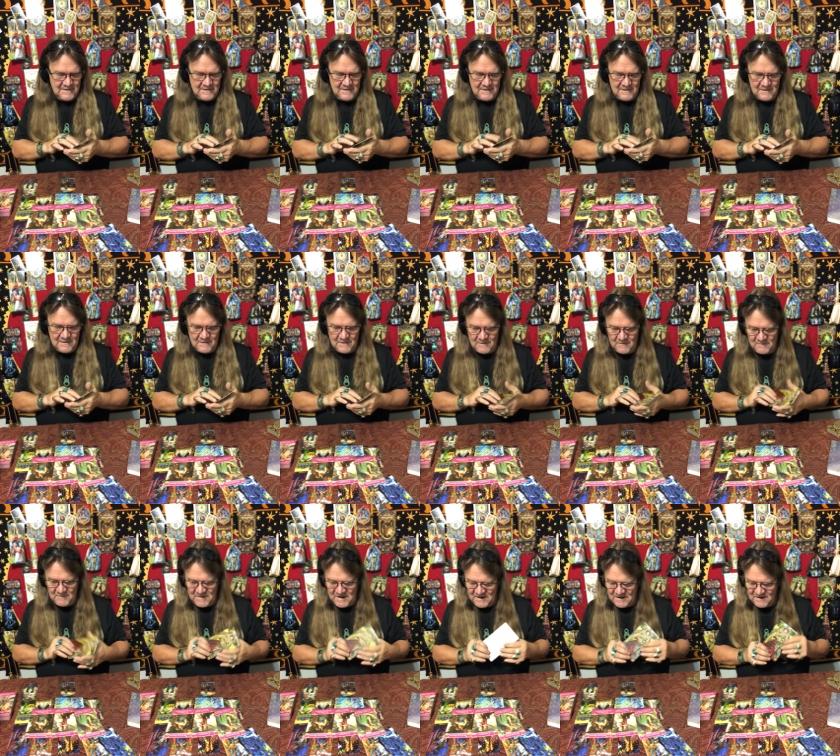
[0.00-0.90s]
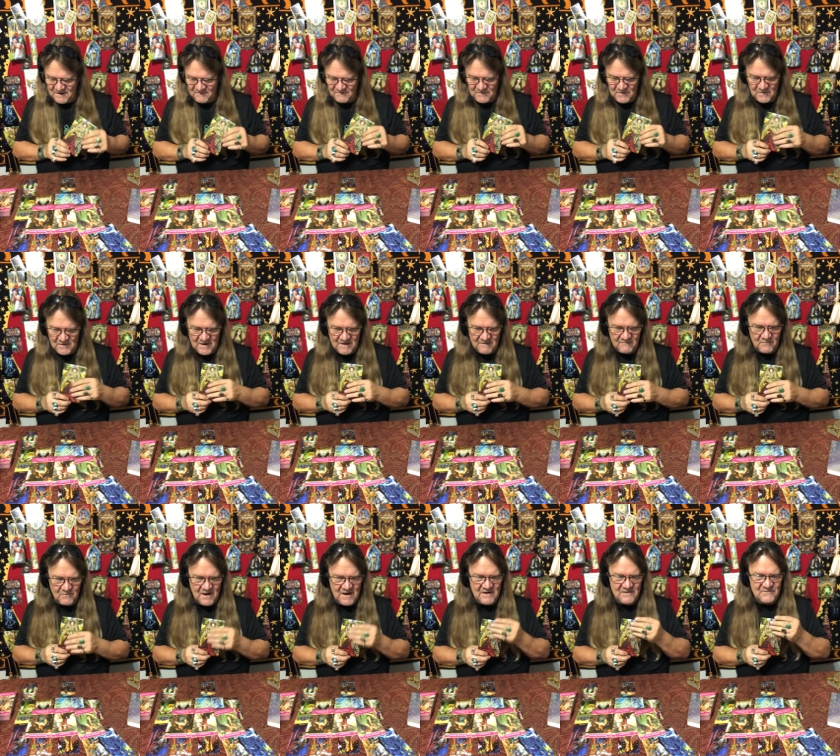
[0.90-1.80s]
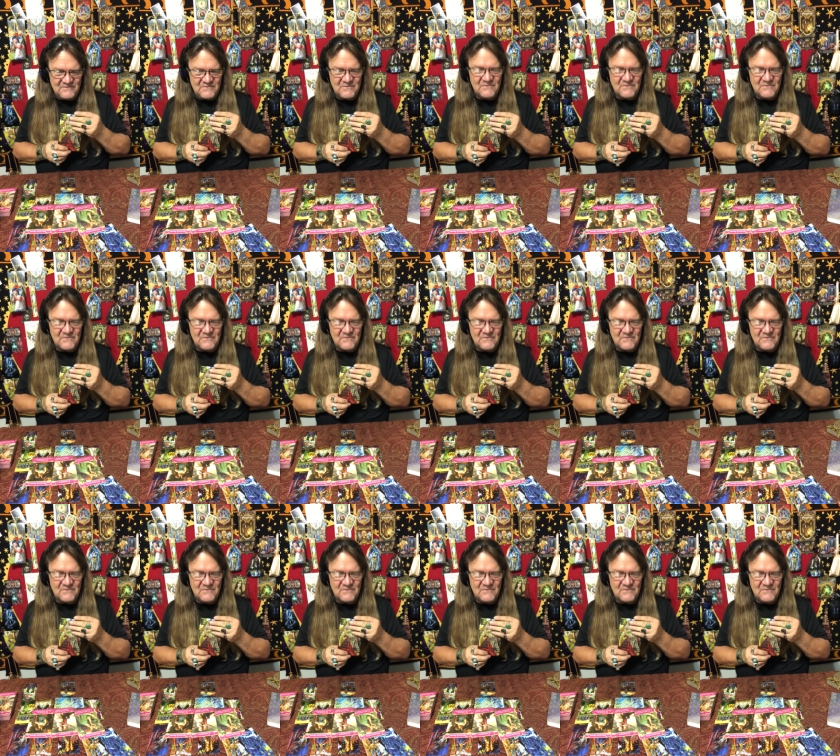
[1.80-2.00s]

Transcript: You know, many of you have raised